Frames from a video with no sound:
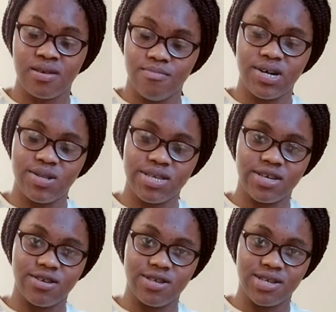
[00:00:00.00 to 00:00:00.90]
But I'll
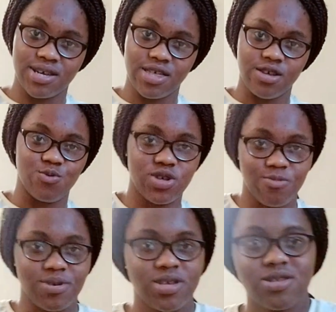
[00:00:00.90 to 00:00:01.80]
take you to the kitchen with
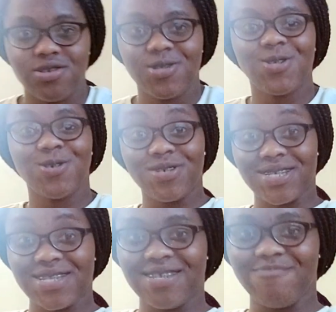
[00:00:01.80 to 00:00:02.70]
me, just so you can see